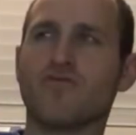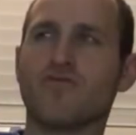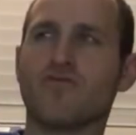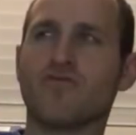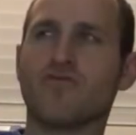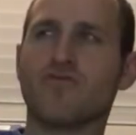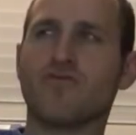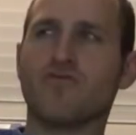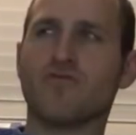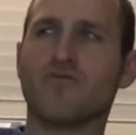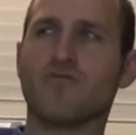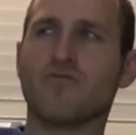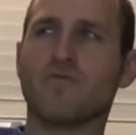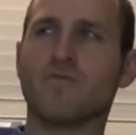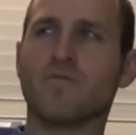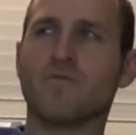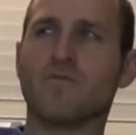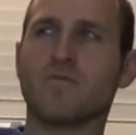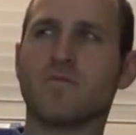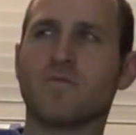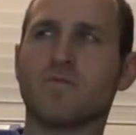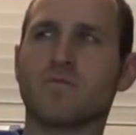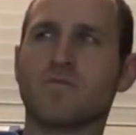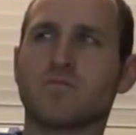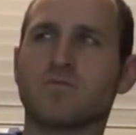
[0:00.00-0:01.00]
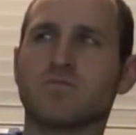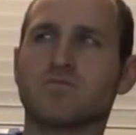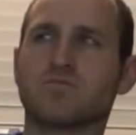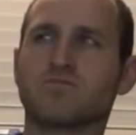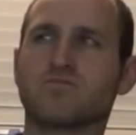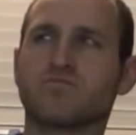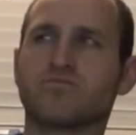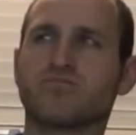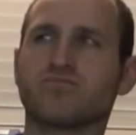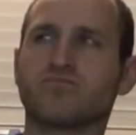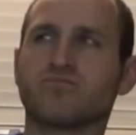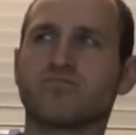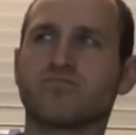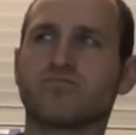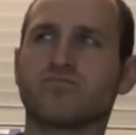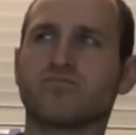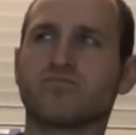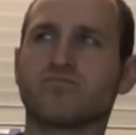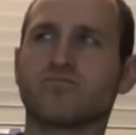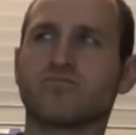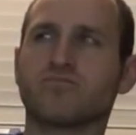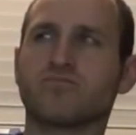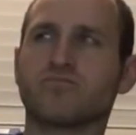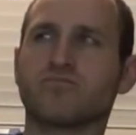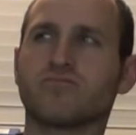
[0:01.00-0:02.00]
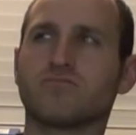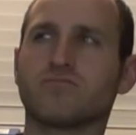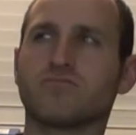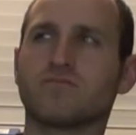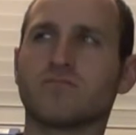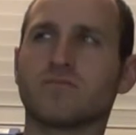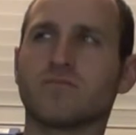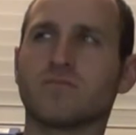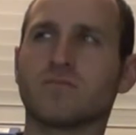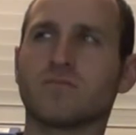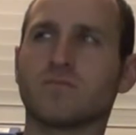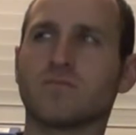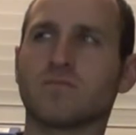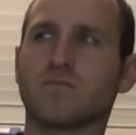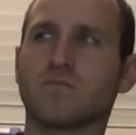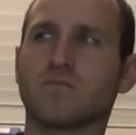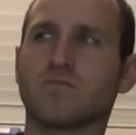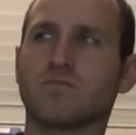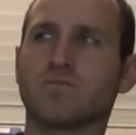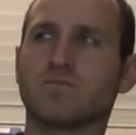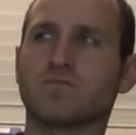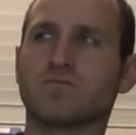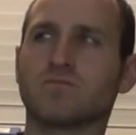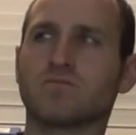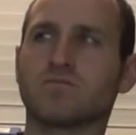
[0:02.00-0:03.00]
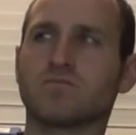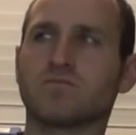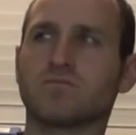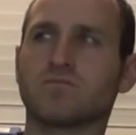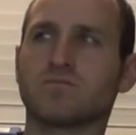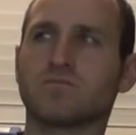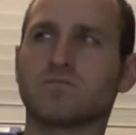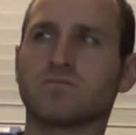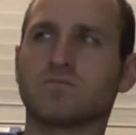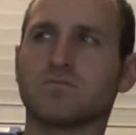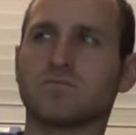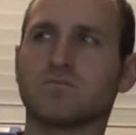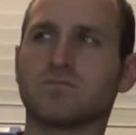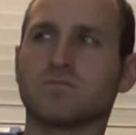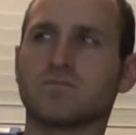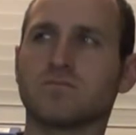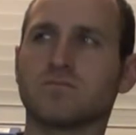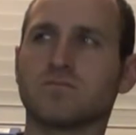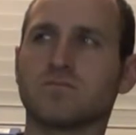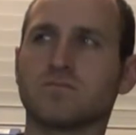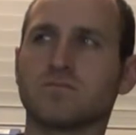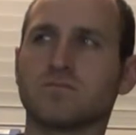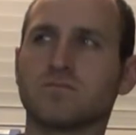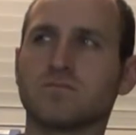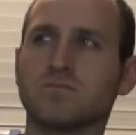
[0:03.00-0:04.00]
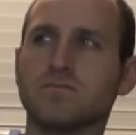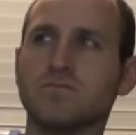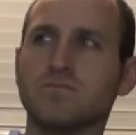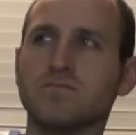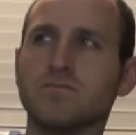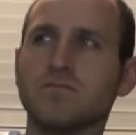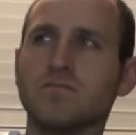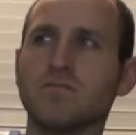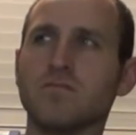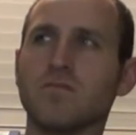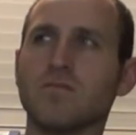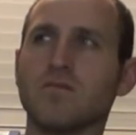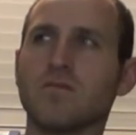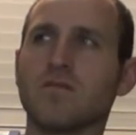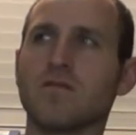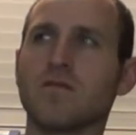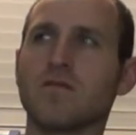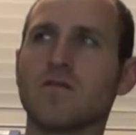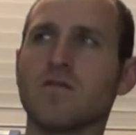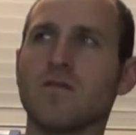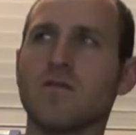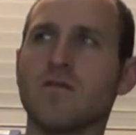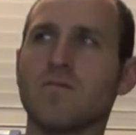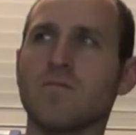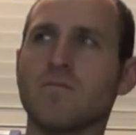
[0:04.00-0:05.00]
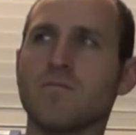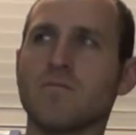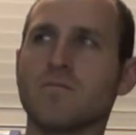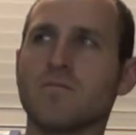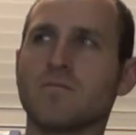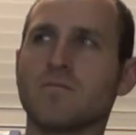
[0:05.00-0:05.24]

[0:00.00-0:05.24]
No words are spoken by the person on screen.